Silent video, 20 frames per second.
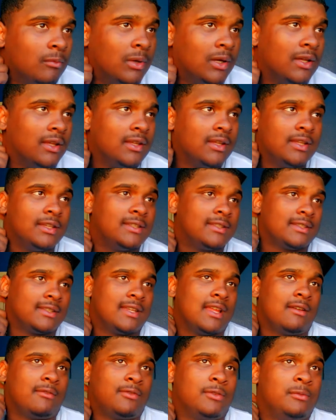But it's
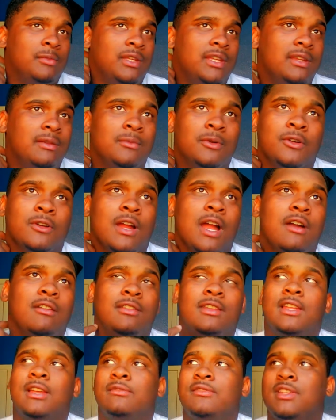just not for me anymore. I
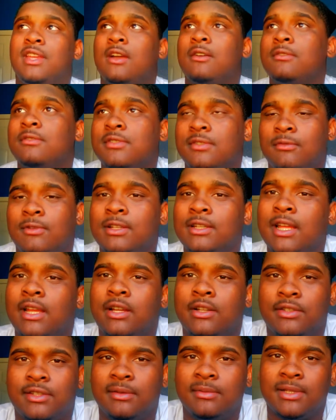would love to coach one
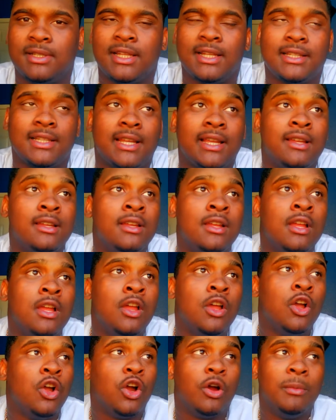day or something like that.
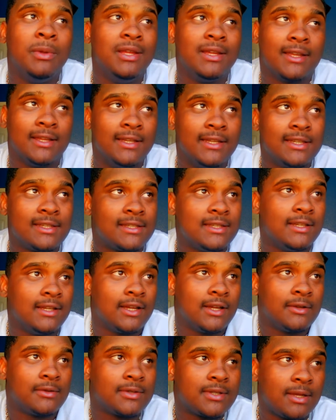Or be a
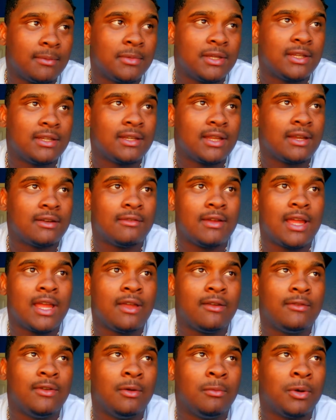conditioning coach. I mean, I don't
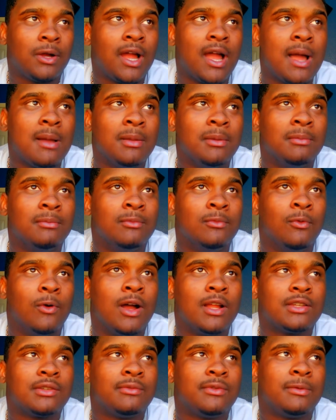have no problem
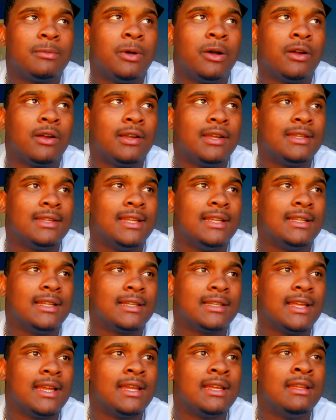watching football or anything
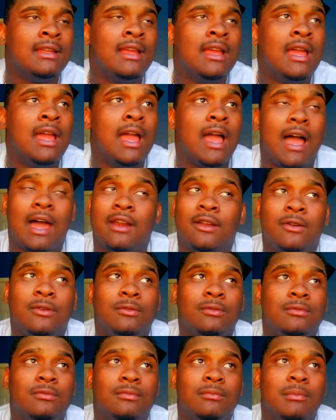like that. I
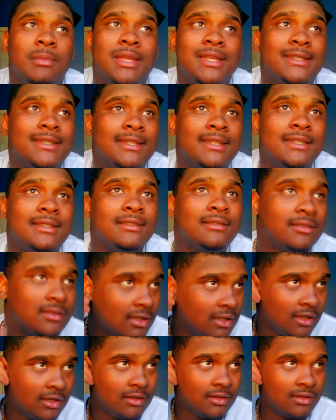don't miss it
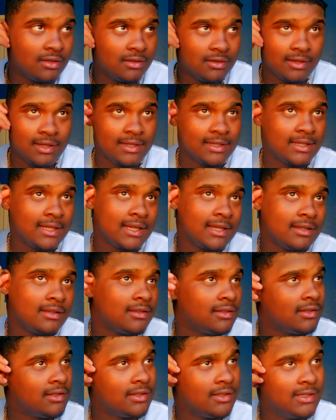like that
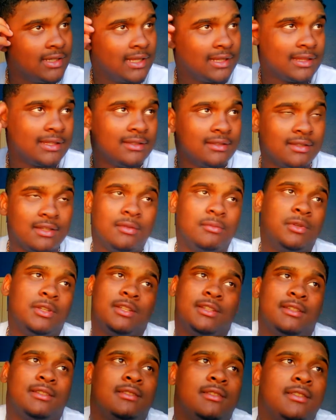or nothing. I
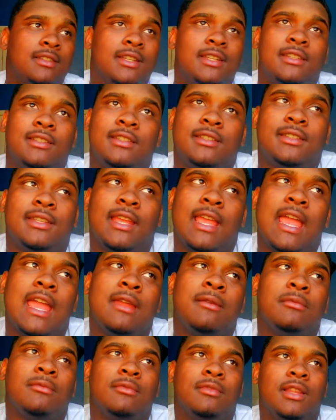mean, it's just a game.